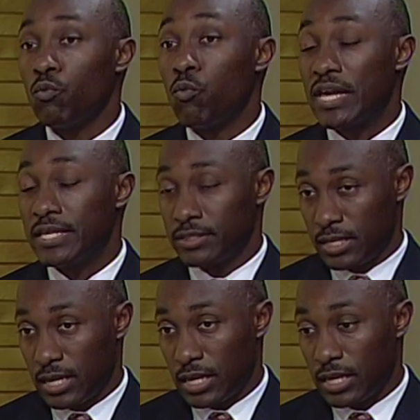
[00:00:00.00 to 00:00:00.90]
we
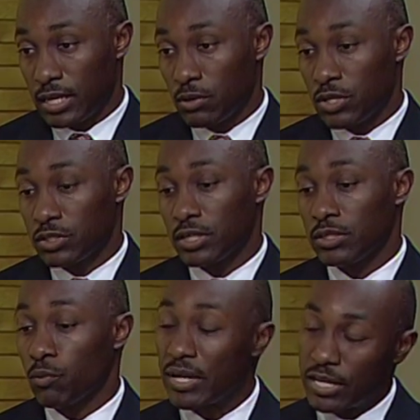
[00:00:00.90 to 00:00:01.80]
see,
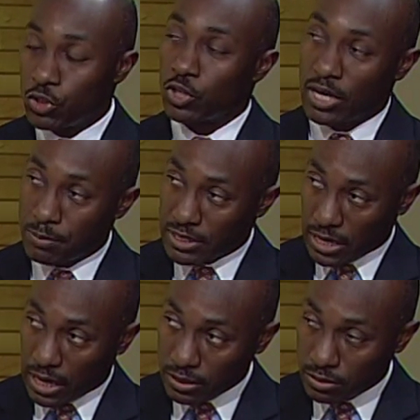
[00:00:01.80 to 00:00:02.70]
the way the issue comes
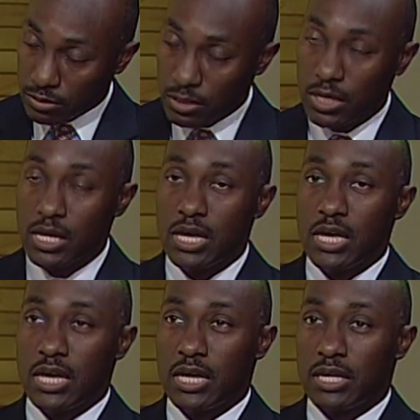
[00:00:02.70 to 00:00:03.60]
to us,
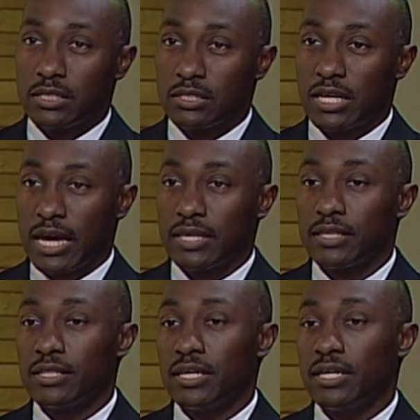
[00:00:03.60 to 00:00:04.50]
is that
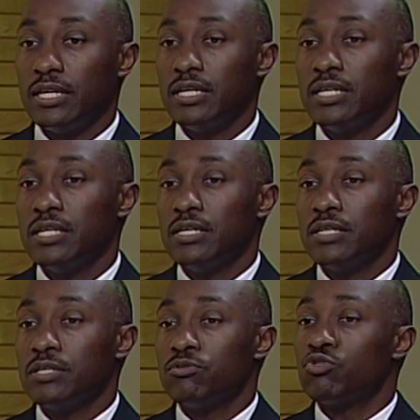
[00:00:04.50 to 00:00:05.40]
the
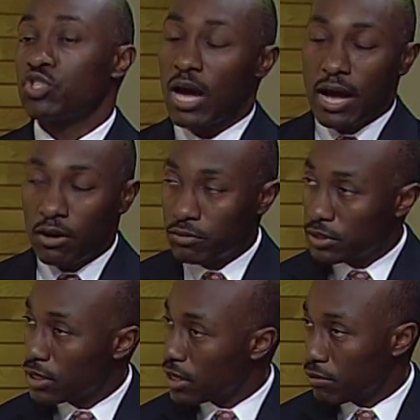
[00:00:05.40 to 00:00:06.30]

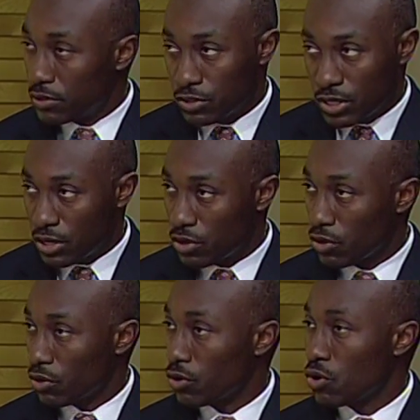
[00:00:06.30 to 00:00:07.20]
child of the
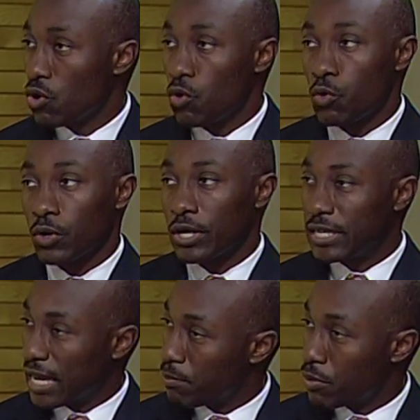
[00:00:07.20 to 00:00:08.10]
senior or a
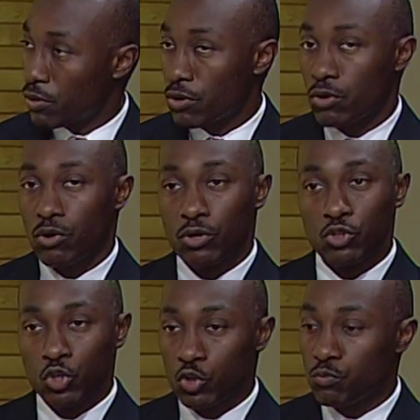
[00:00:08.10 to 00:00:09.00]
neighbor or a
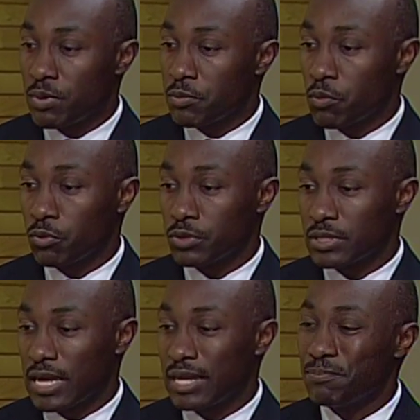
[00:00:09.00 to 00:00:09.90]
church member will
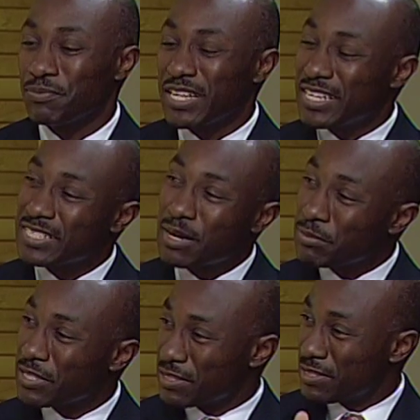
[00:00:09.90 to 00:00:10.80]
say, something
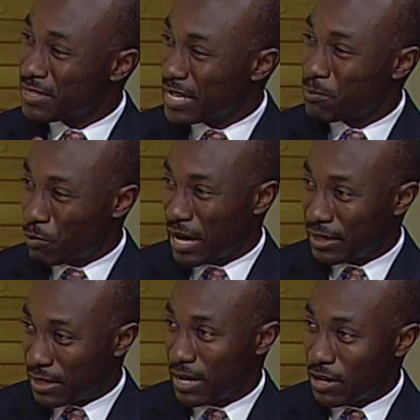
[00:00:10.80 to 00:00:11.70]
doesn't seem right
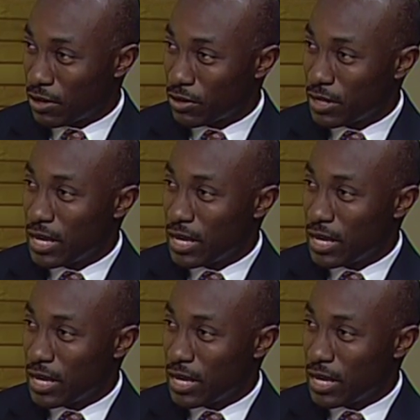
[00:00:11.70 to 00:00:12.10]
there.